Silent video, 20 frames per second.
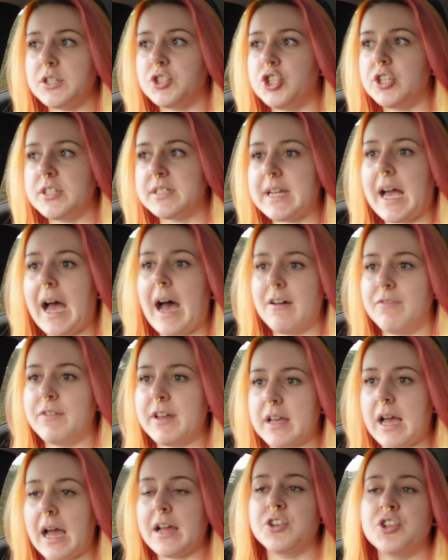and just
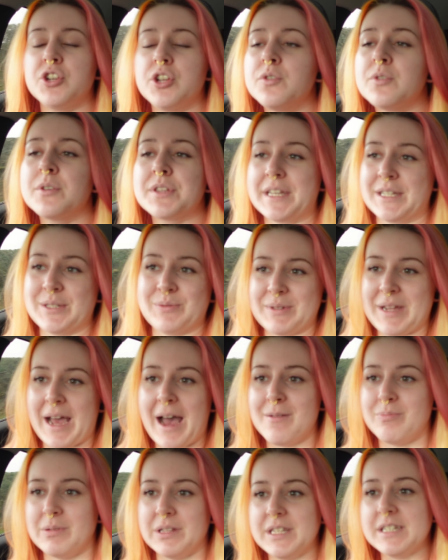having I knew this would
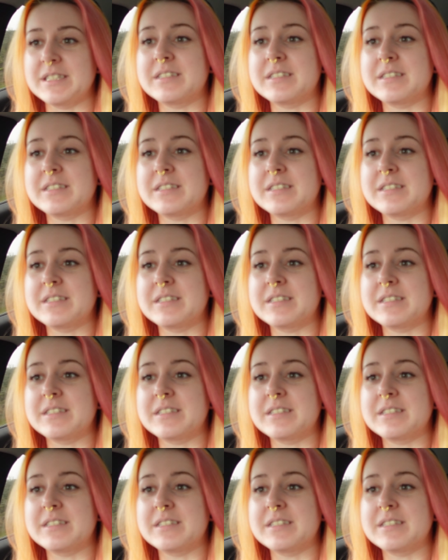happen.